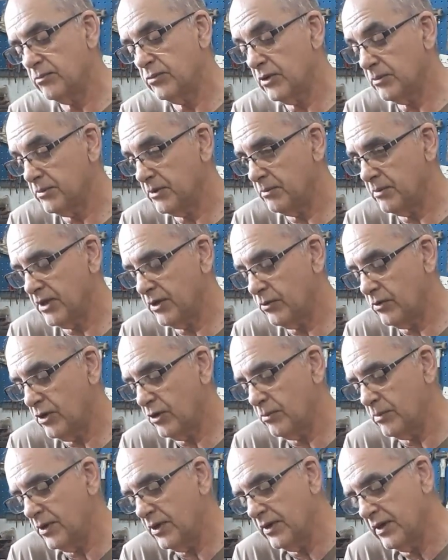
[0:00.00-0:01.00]
probably by
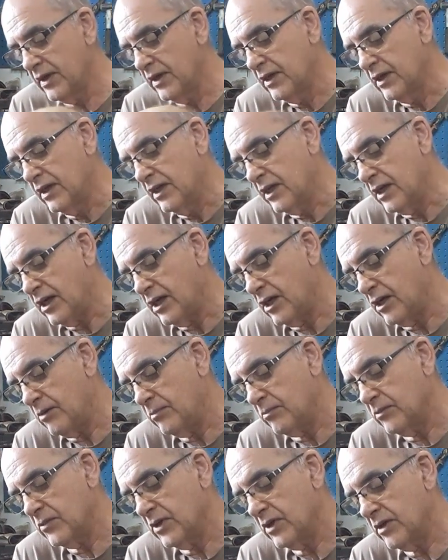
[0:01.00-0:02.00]
robot,
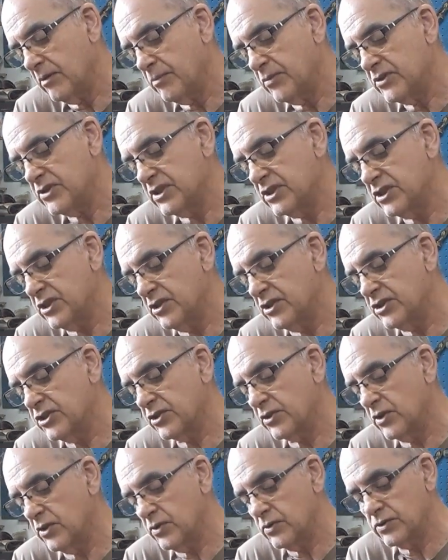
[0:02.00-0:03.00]
position the
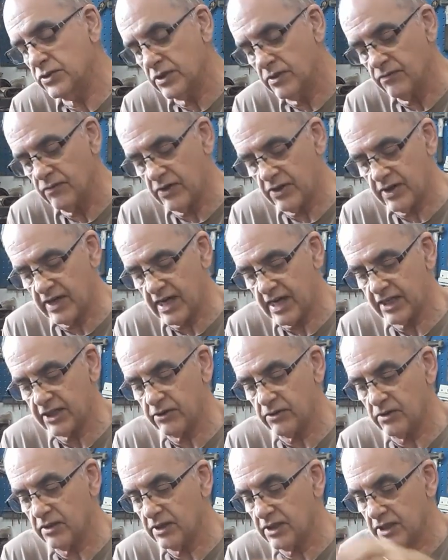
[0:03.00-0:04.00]
screws very
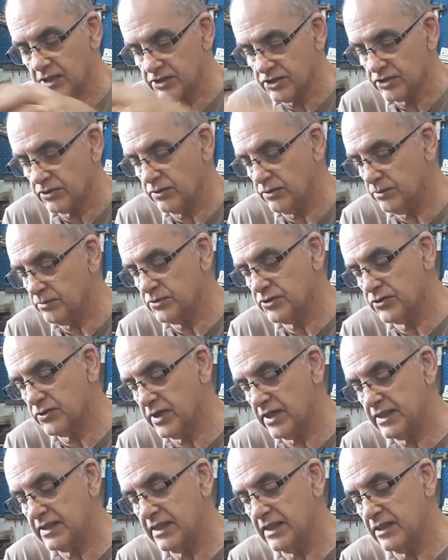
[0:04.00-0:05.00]
accurately and screw them
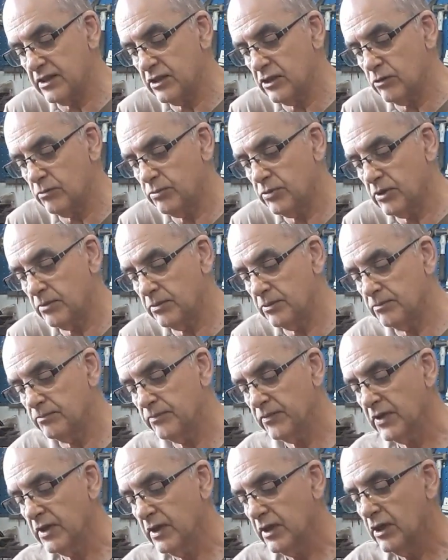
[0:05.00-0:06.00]
straight in, no problem.
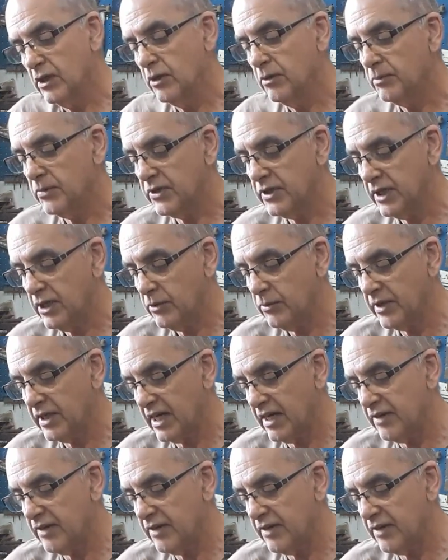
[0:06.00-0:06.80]
But here we